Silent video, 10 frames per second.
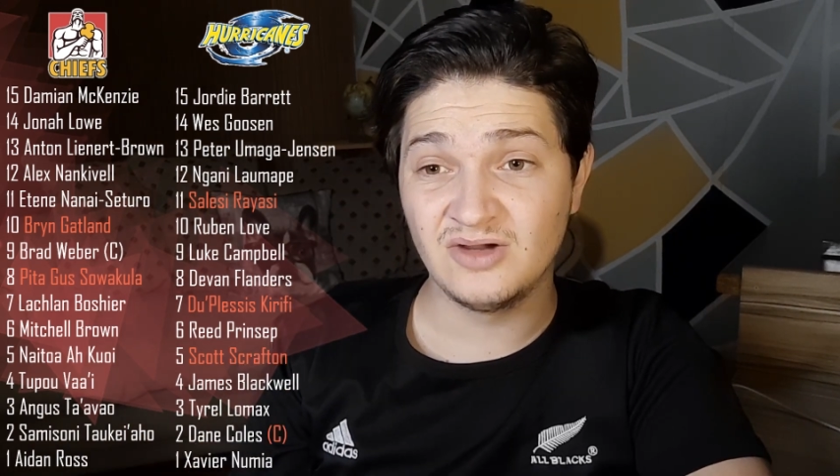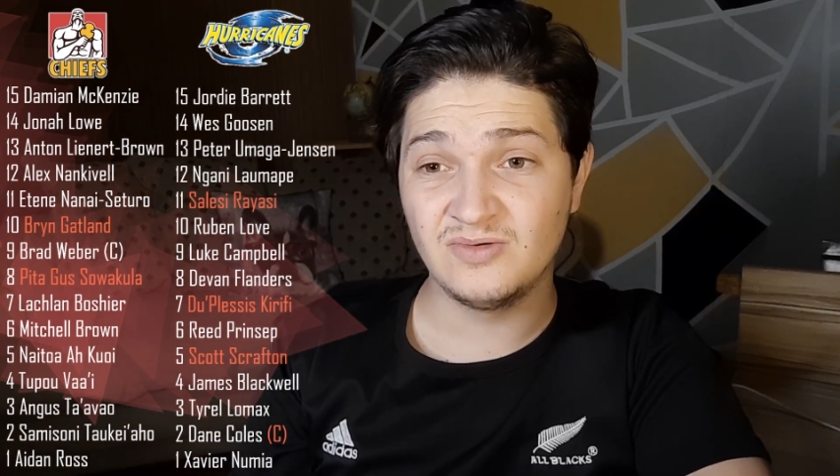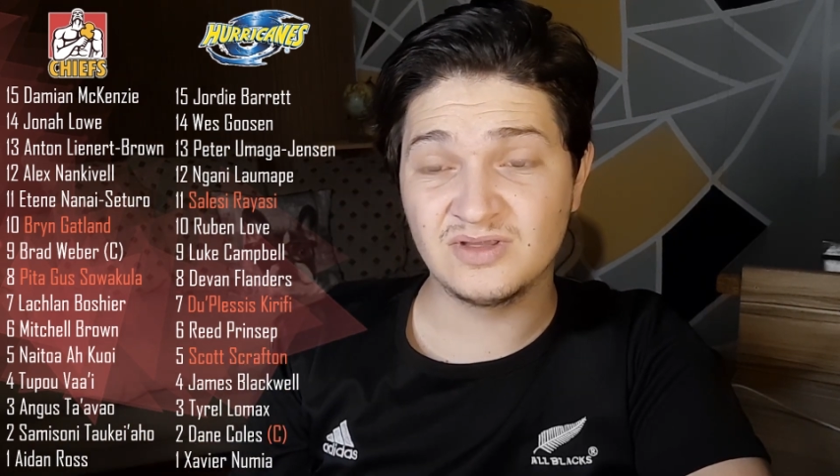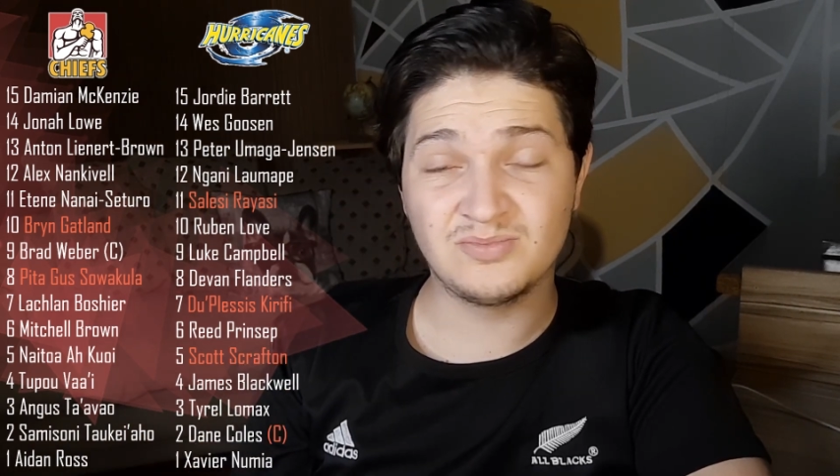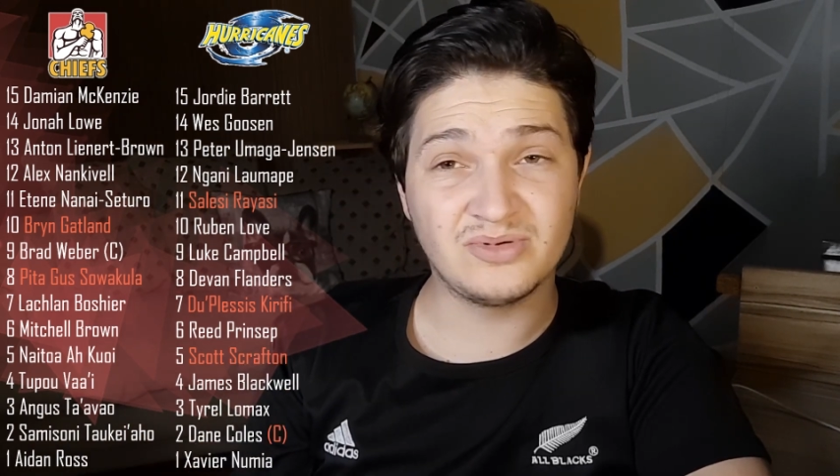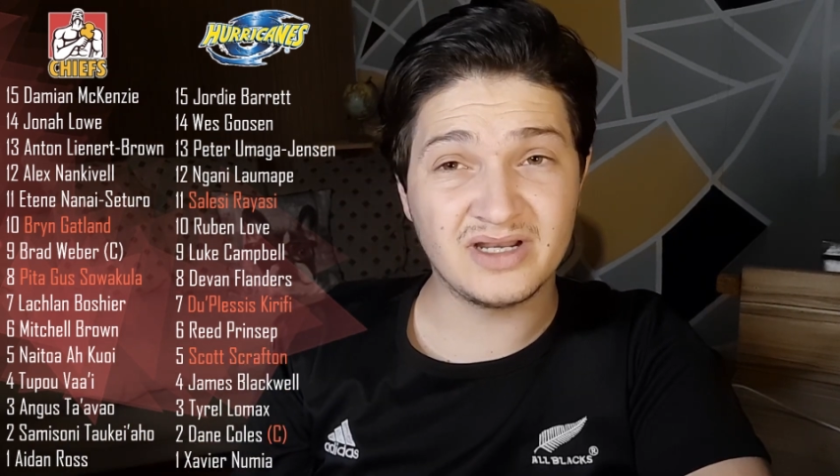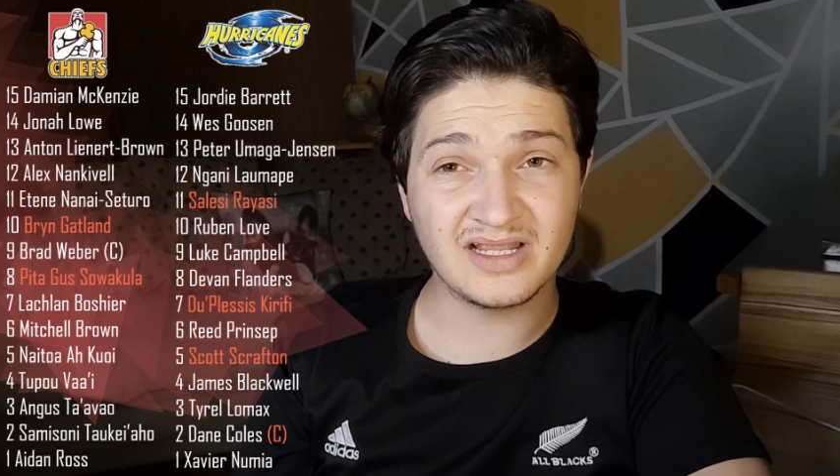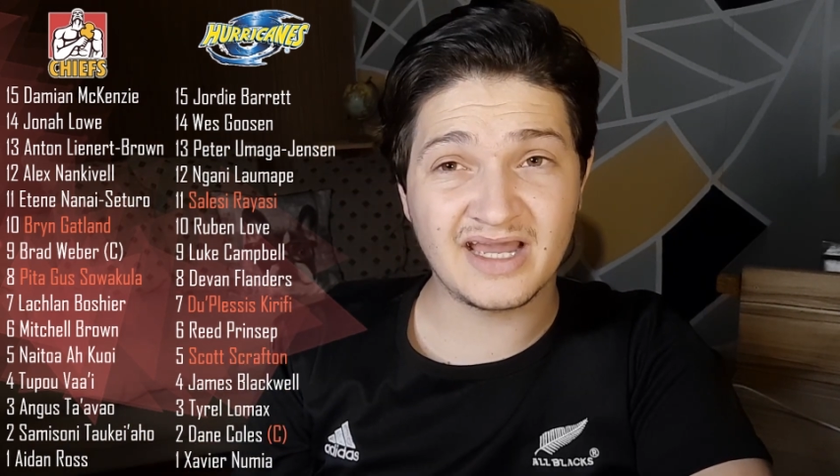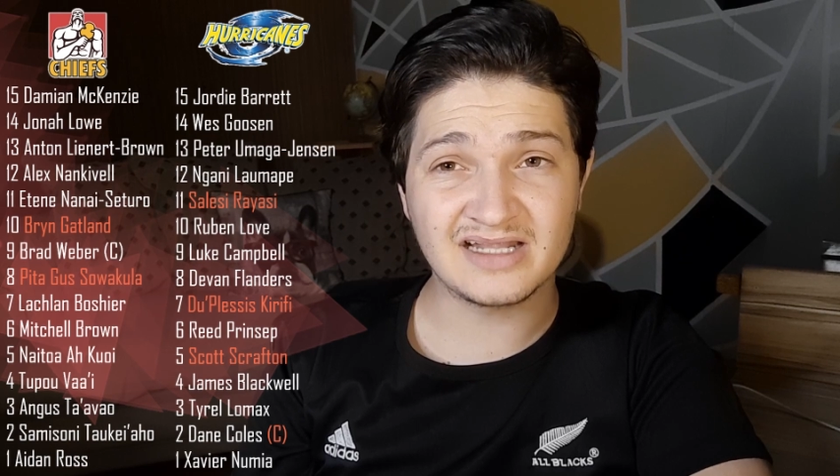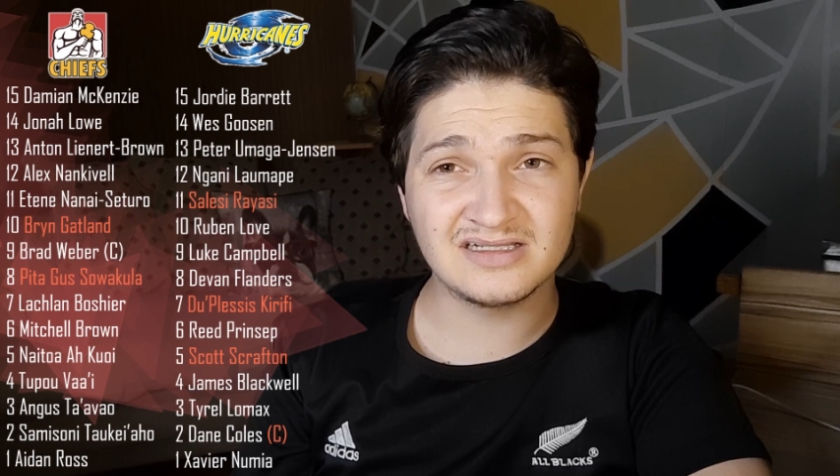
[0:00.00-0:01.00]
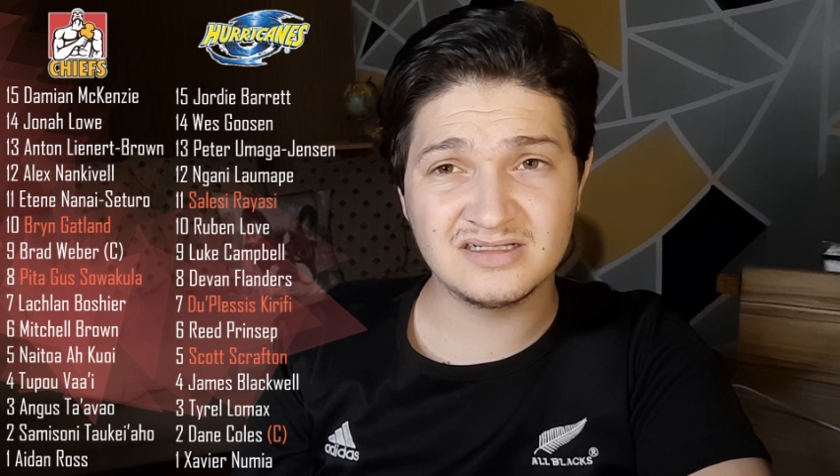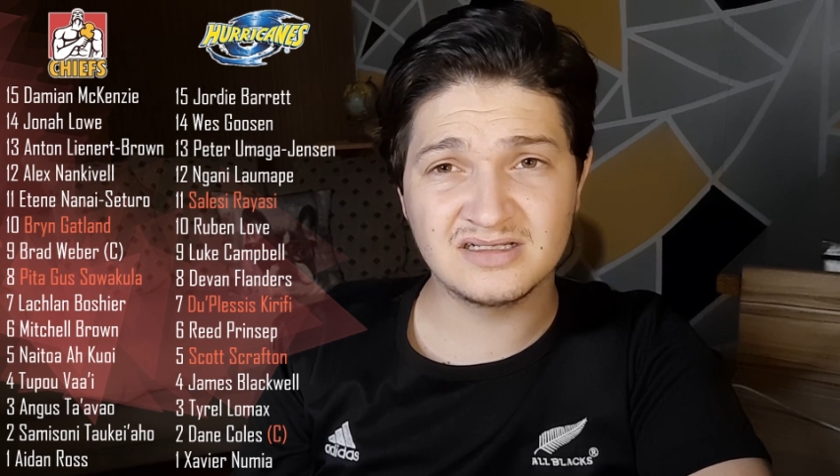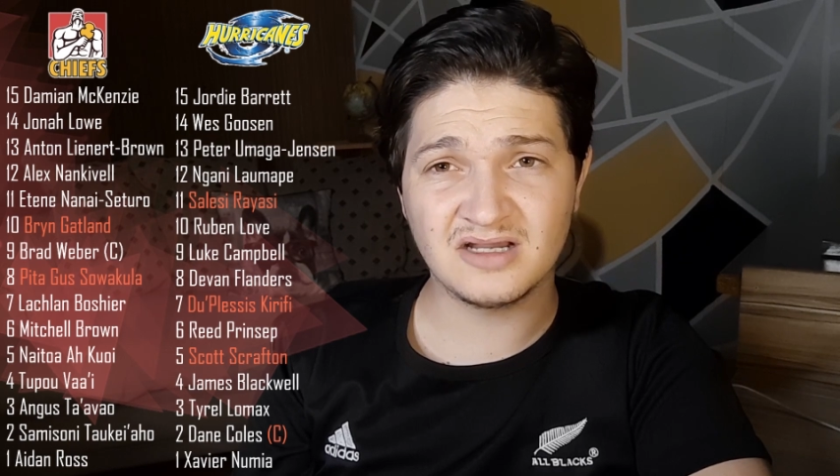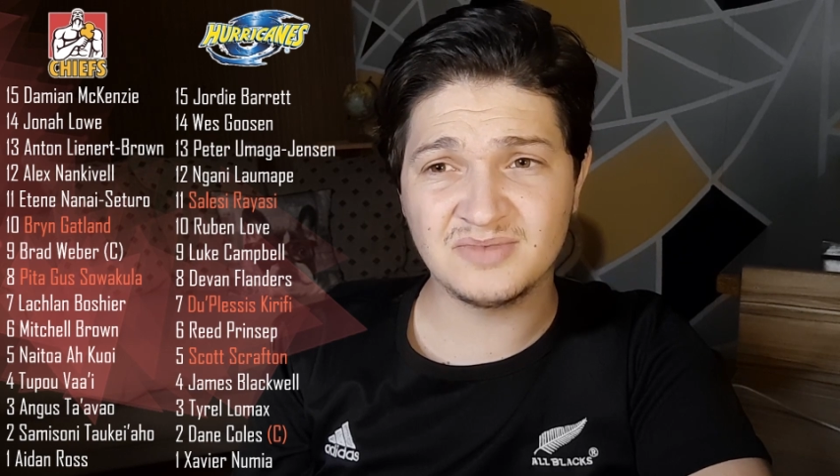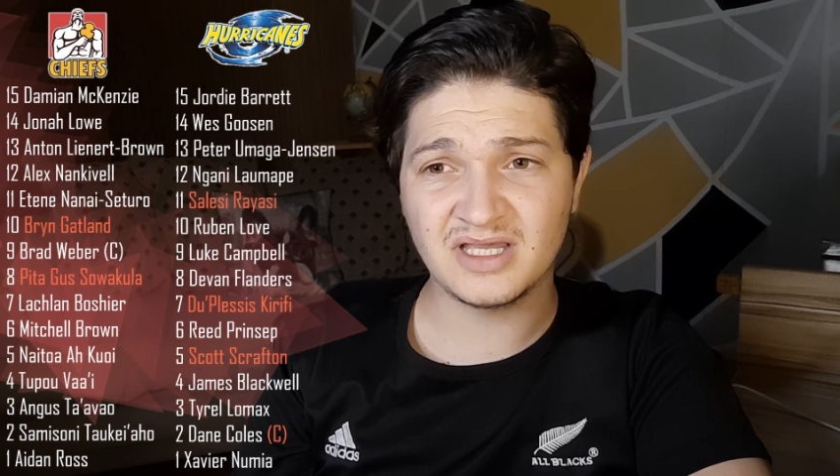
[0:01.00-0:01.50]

with Bryn Gatland coming